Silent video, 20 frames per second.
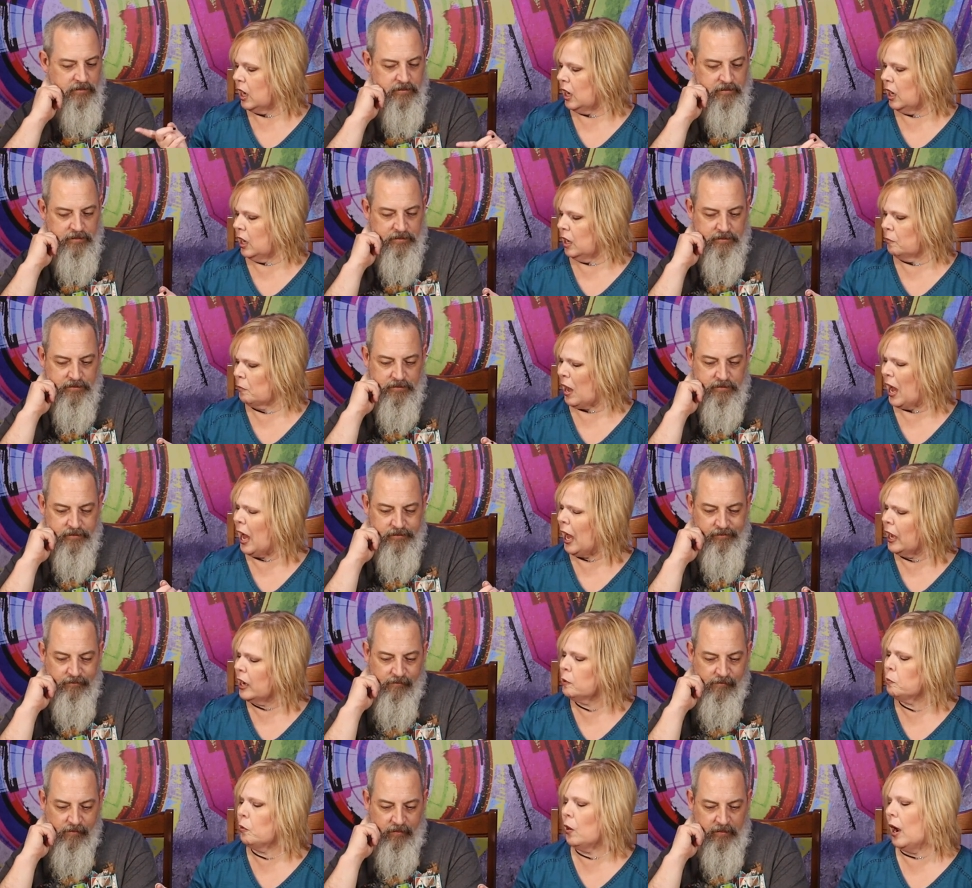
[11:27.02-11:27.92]
Speaker 1: Um,
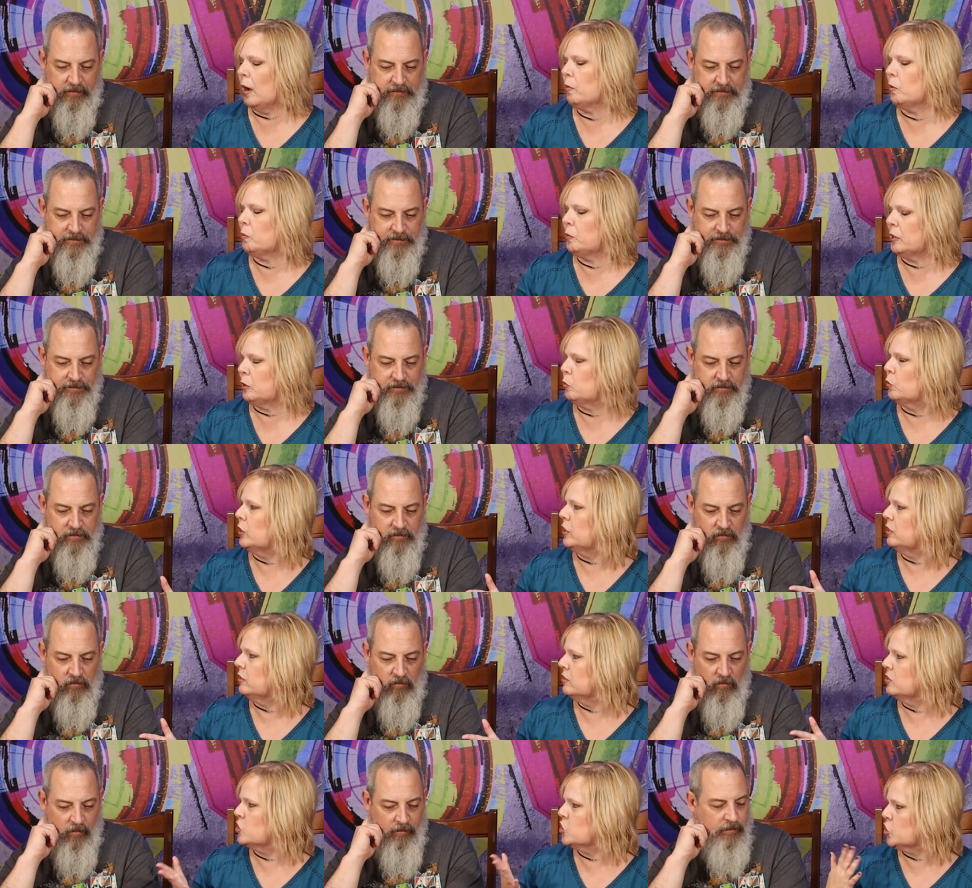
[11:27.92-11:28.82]
I probably
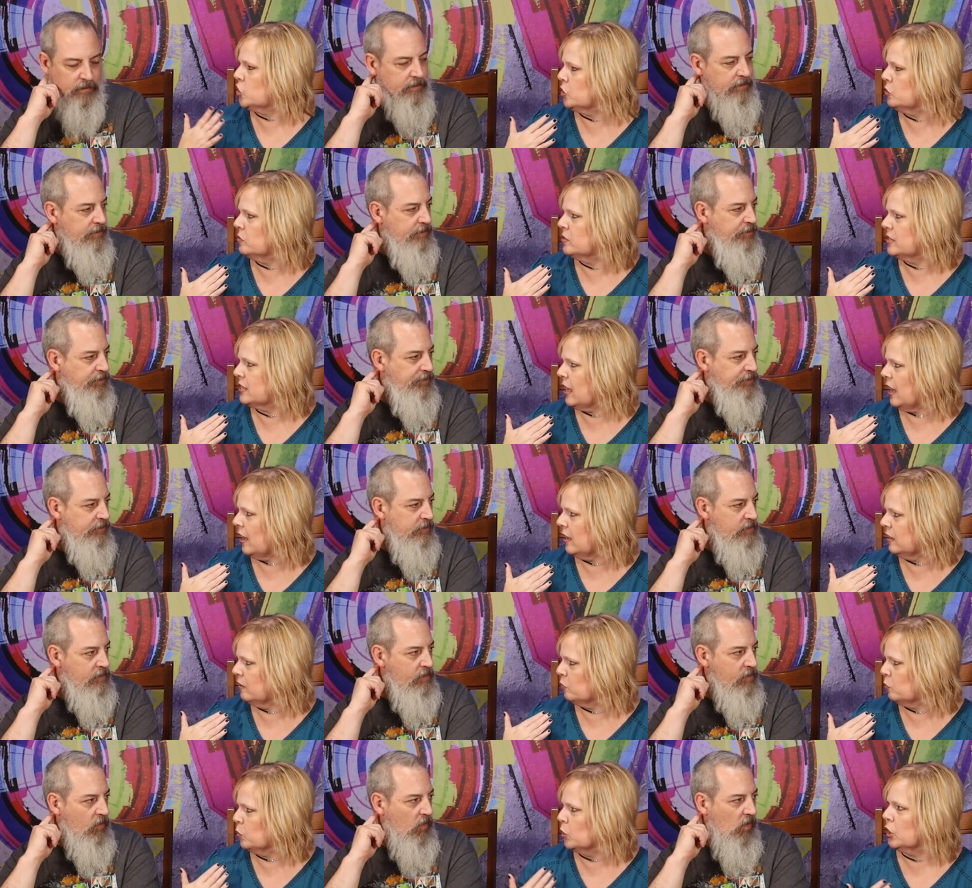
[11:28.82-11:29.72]
wouldn't choose
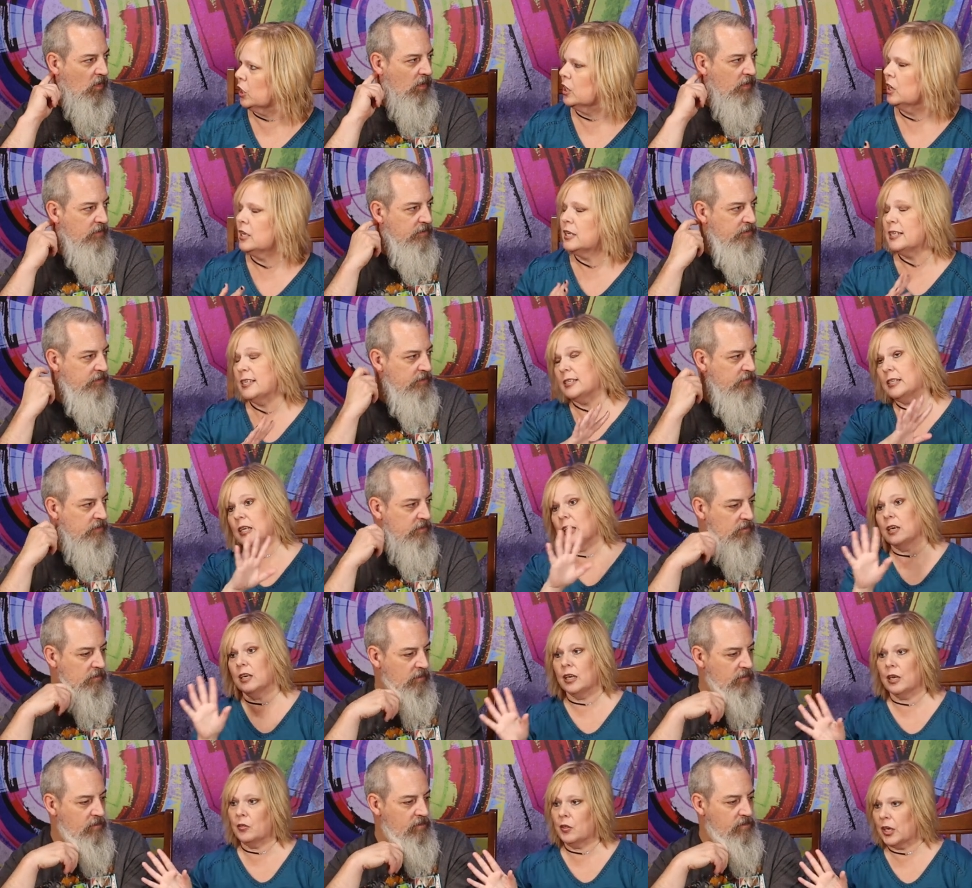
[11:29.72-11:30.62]
that if we're
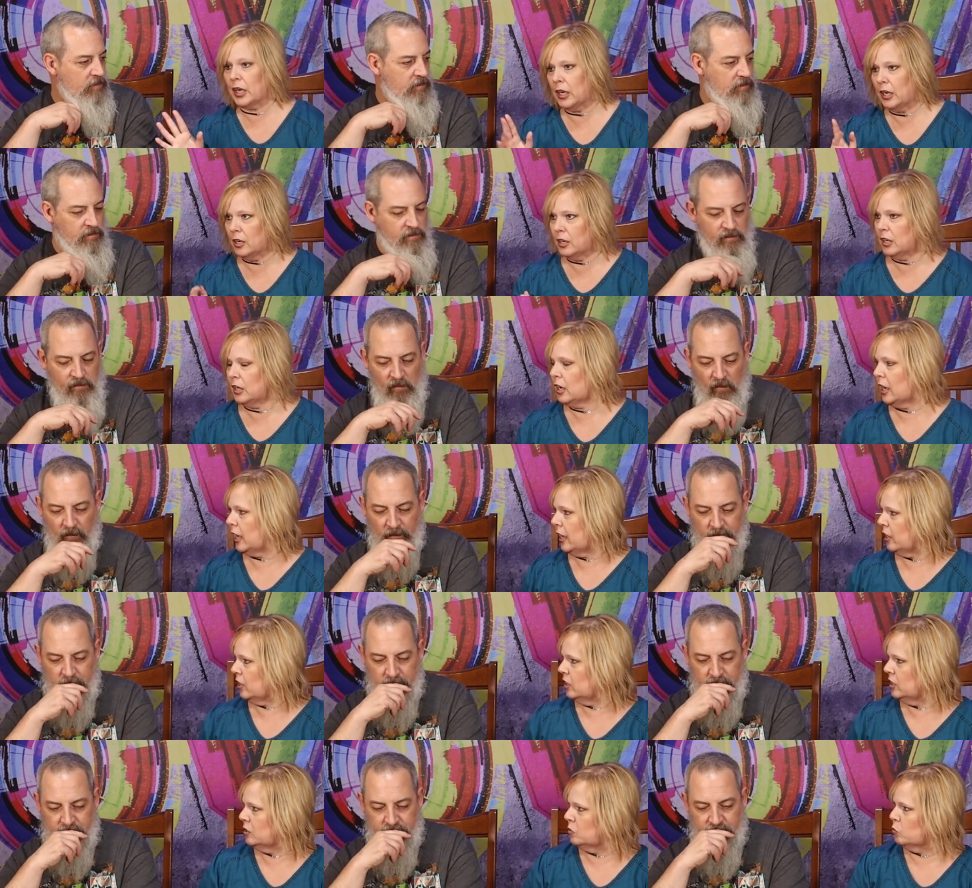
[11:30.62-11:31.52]
standing at the candy
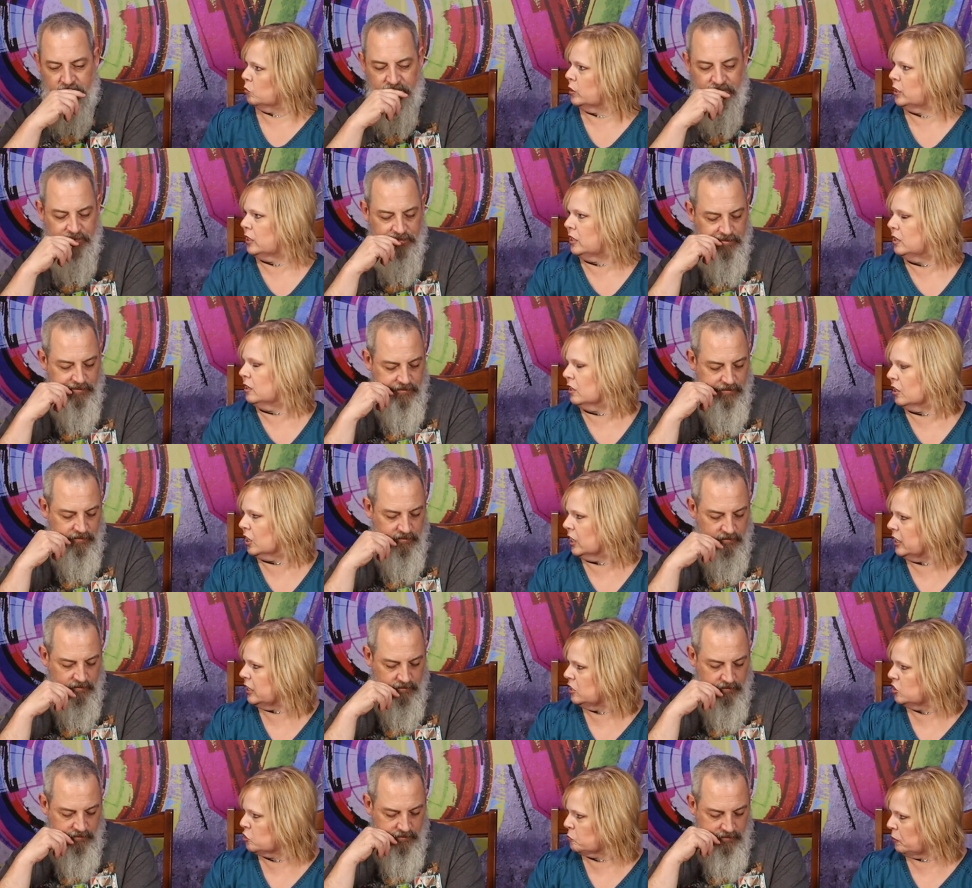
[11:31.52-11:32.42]
aisle and we are
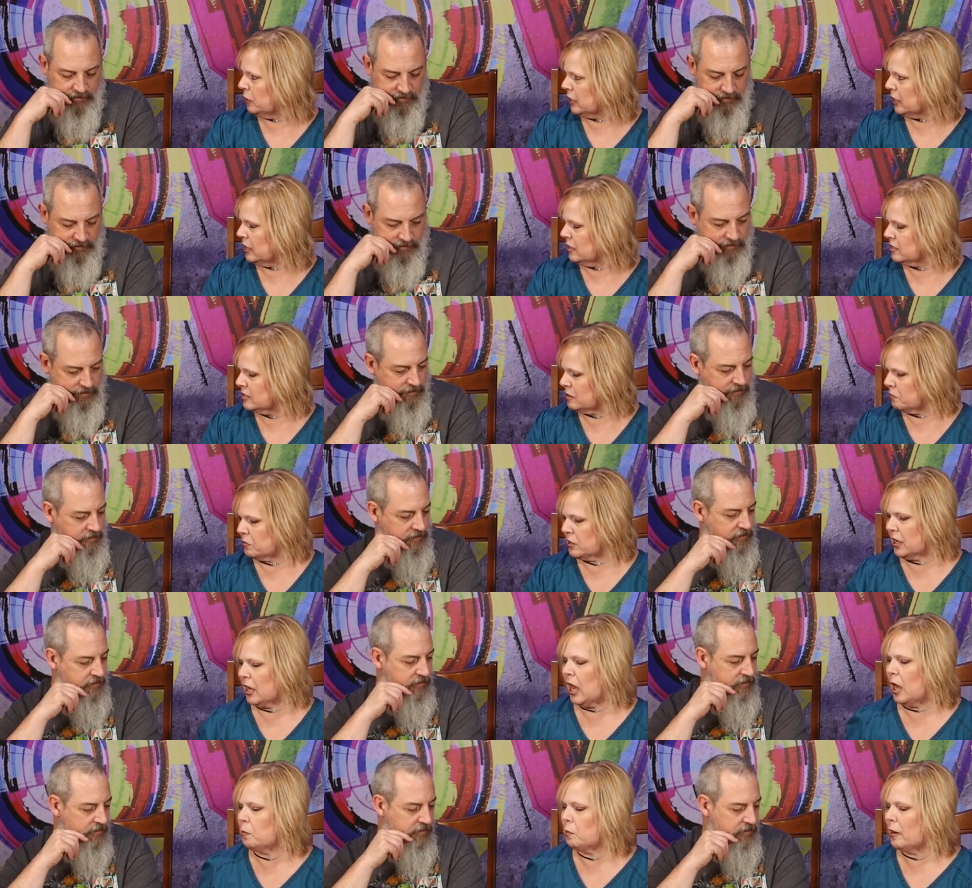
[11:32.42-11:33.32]
each picking
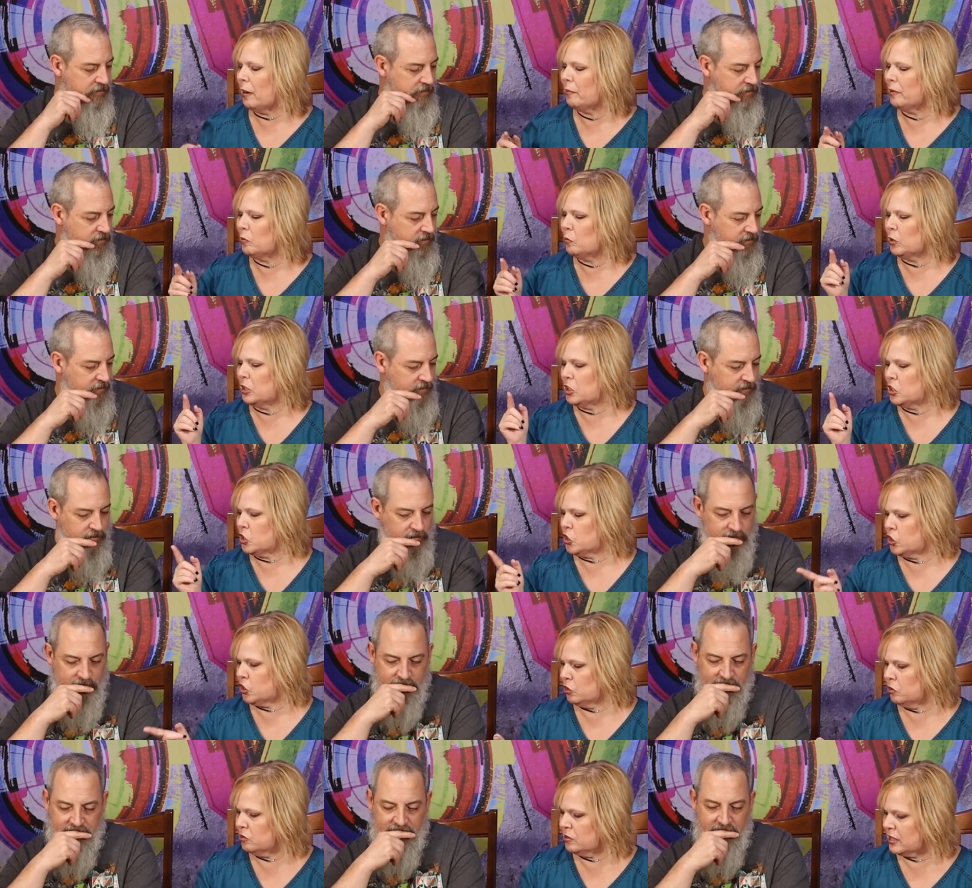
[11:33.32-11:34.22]
something. I probably wouldn't
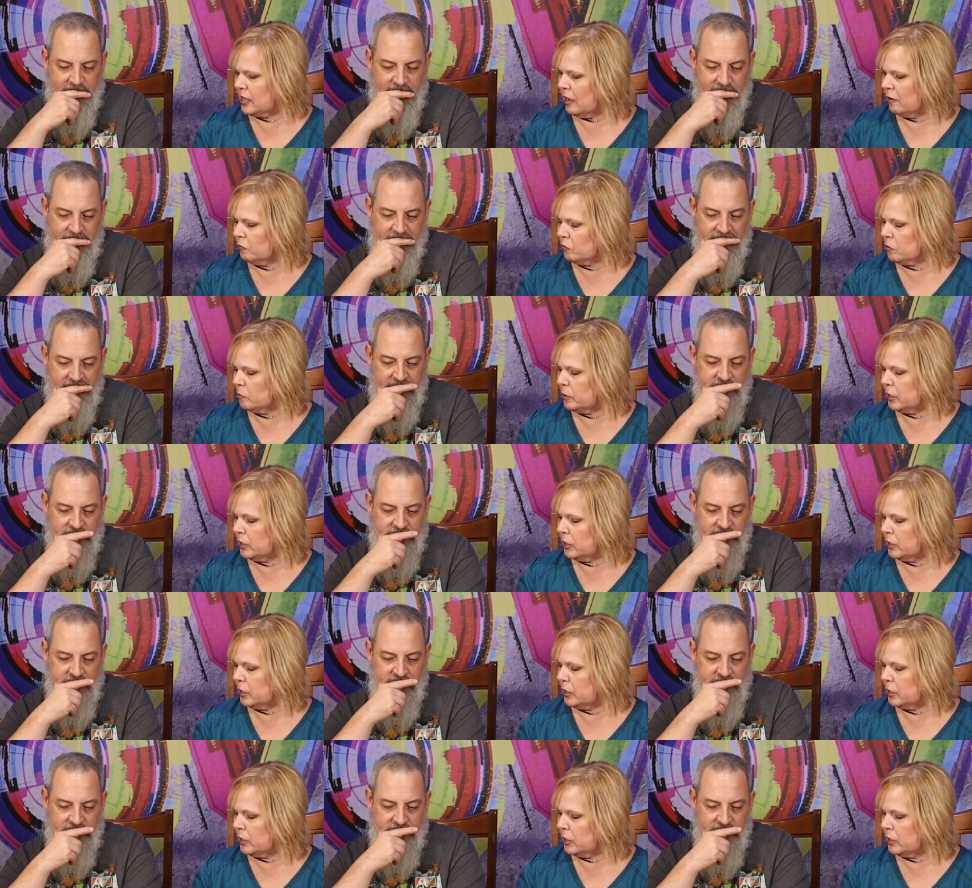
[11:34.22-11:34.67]
choose that for